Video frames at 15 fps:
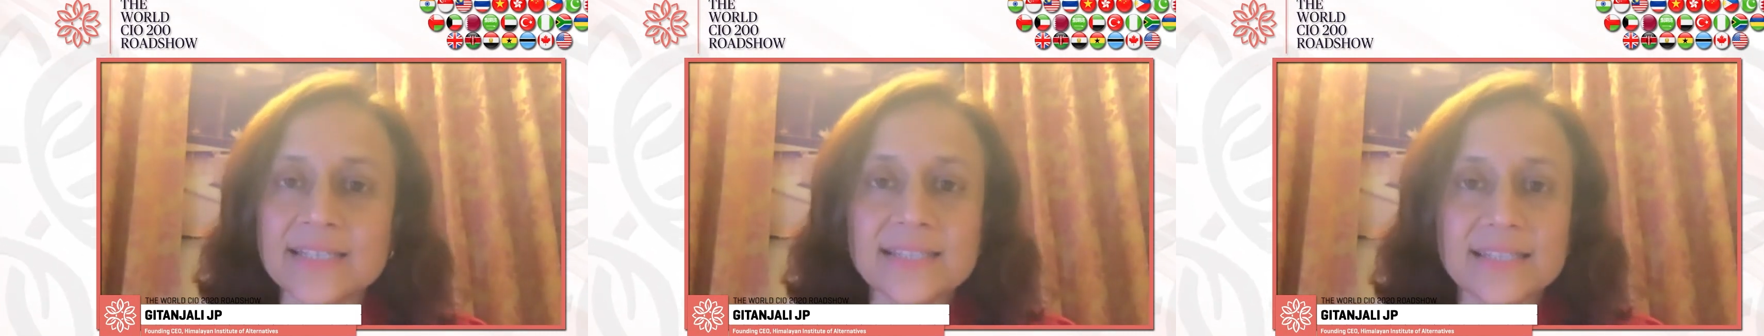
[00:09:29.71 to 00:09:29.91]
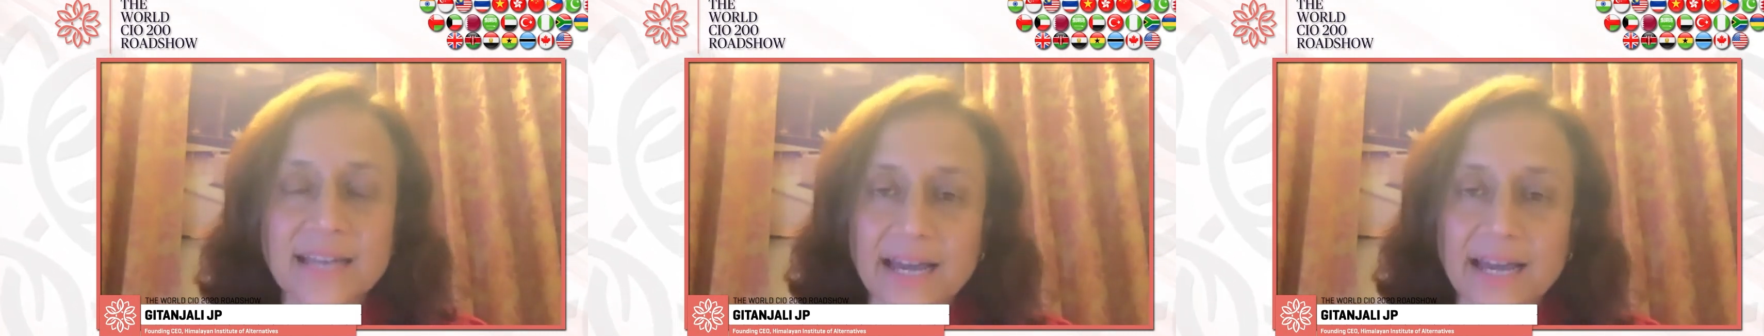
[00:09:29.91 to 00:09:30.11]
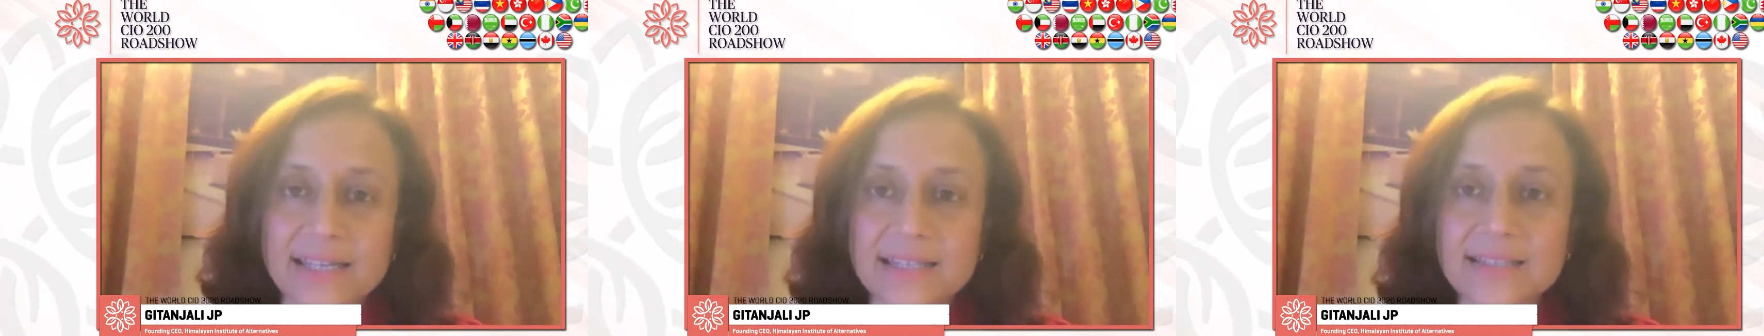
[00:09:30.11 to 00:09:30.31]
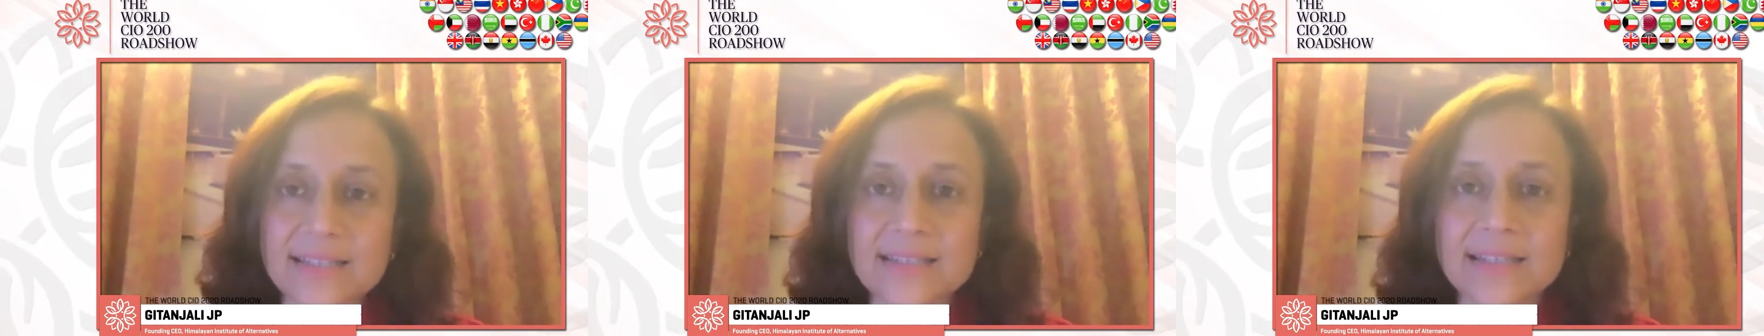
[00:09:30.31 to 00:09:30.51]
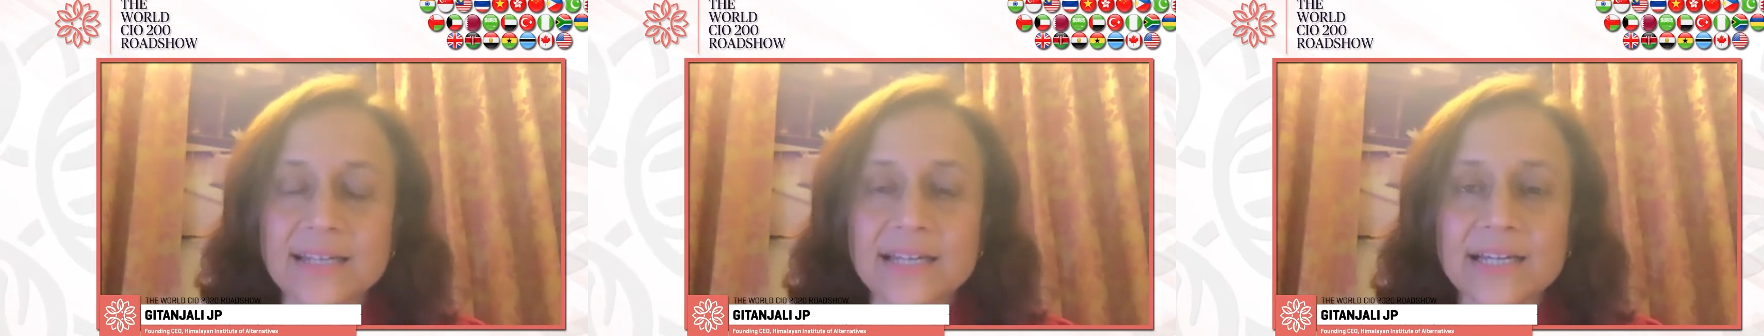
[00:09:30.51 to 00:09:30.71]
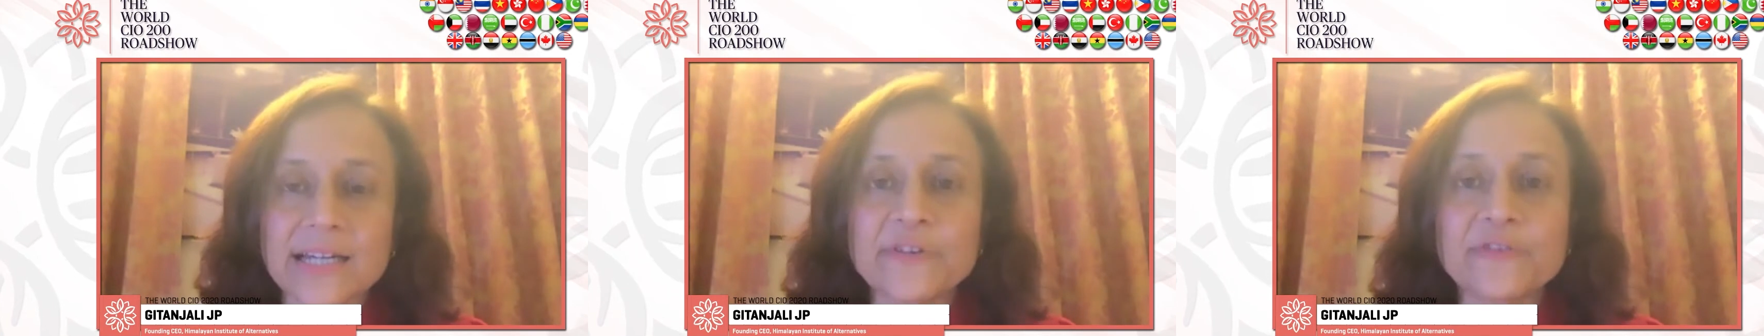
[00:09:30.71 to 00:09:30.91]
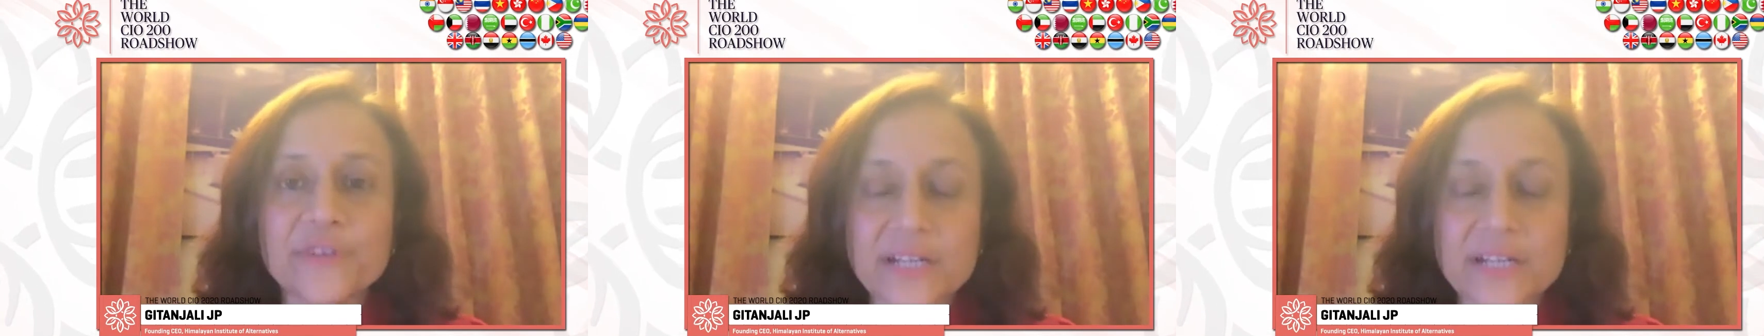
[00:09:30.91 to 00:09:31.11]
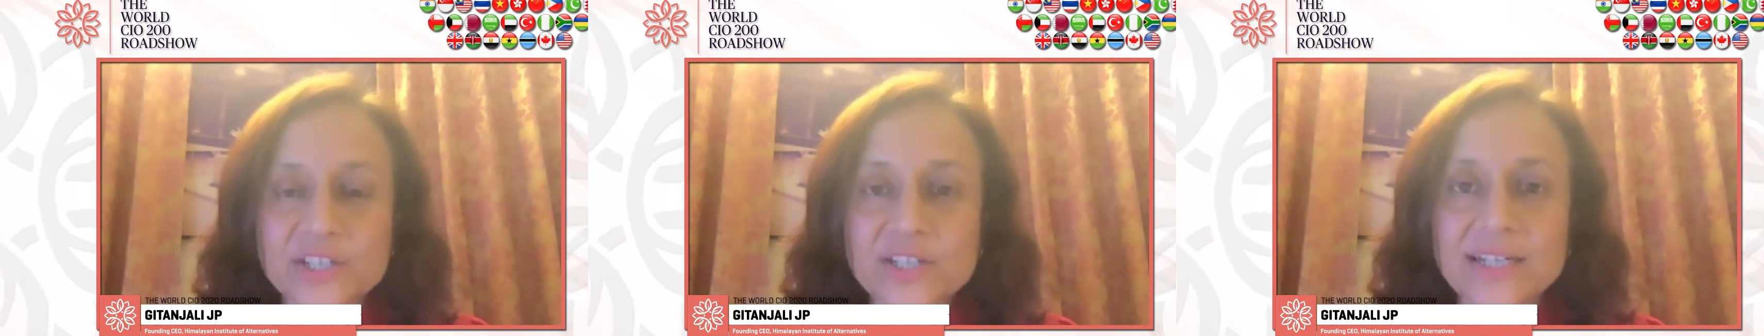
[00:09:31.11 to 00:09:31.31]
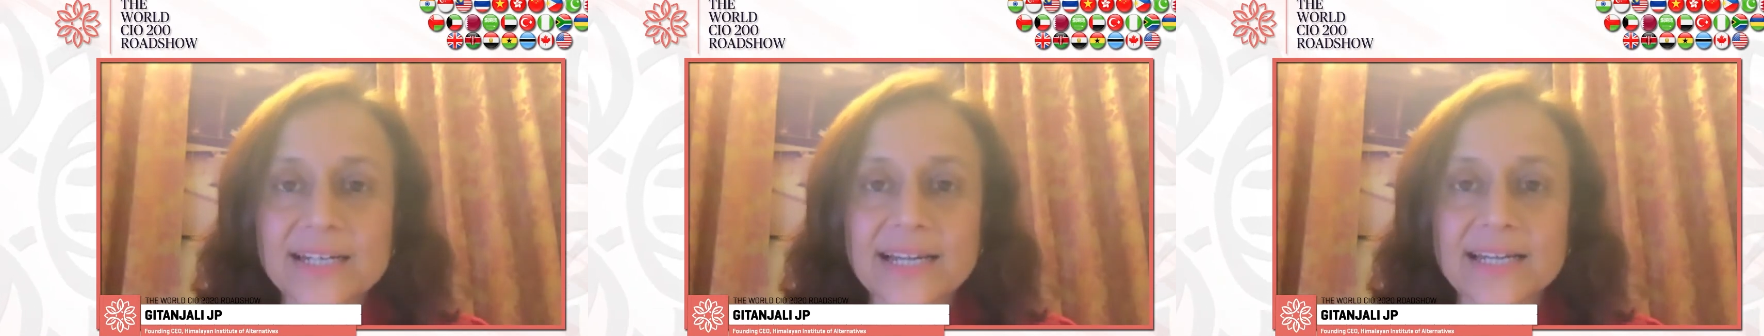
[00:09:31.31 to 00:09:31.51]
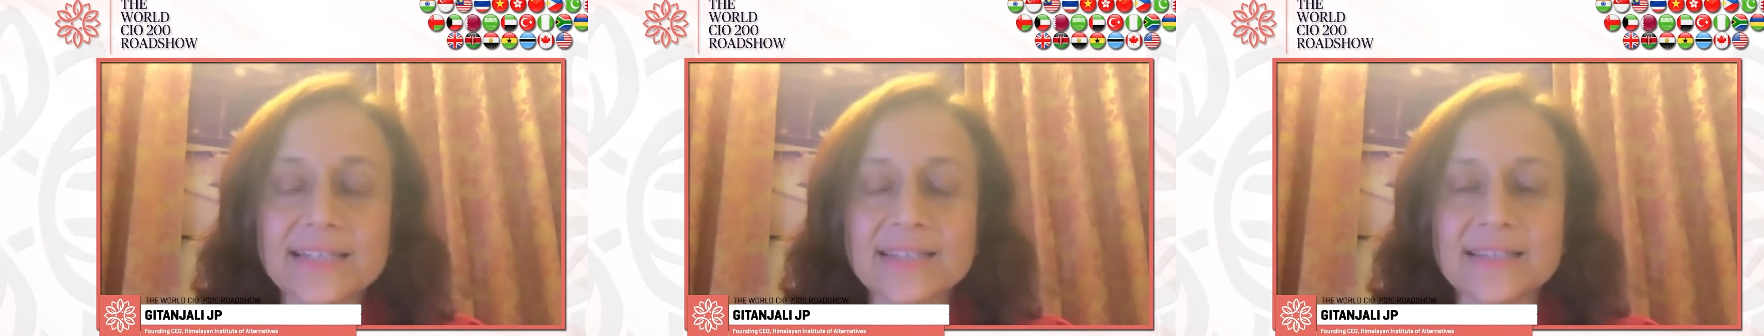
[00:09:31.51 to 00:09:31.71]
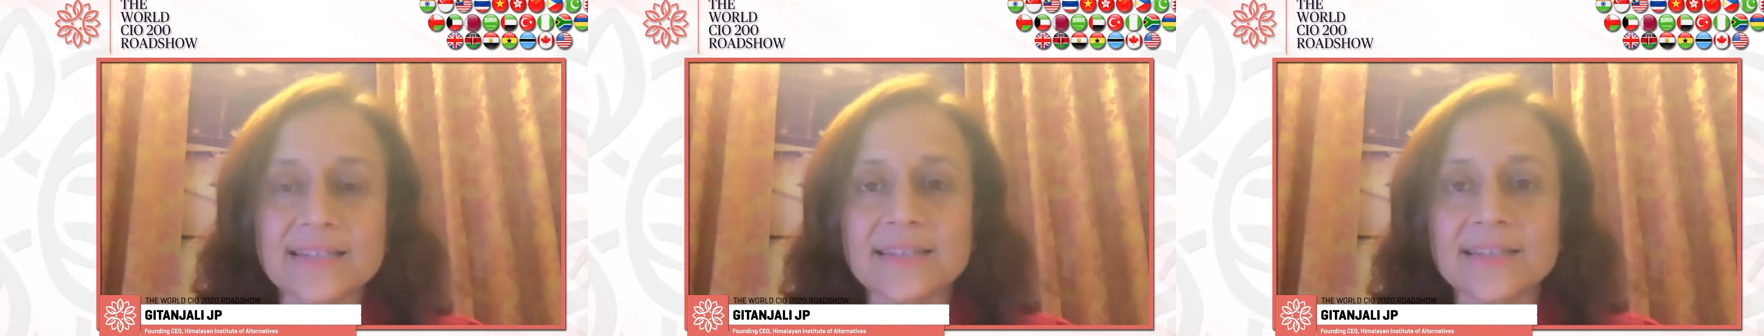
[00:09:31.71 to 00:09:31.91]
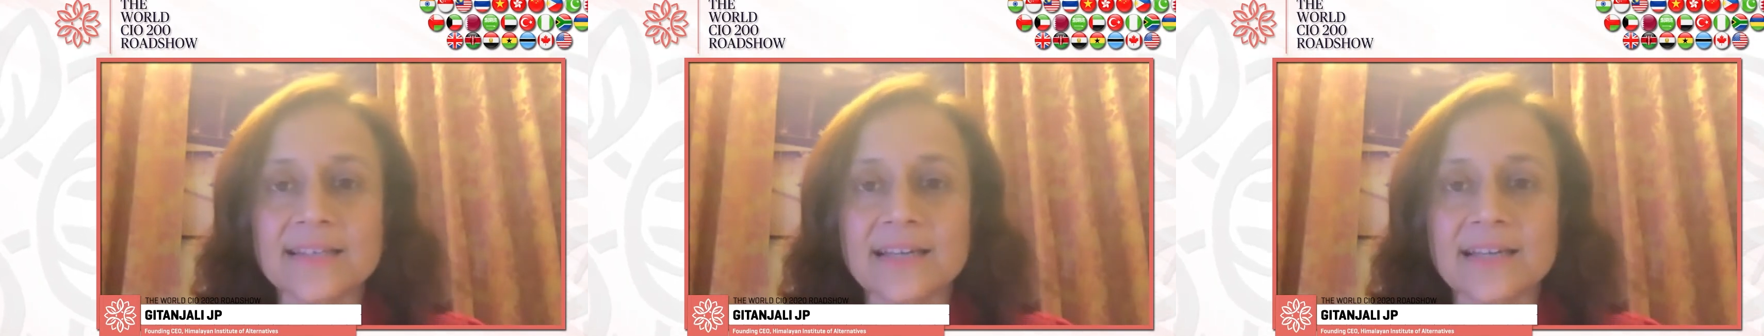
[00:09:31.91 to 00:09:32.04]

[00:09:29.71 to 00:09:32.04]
skies frictionless?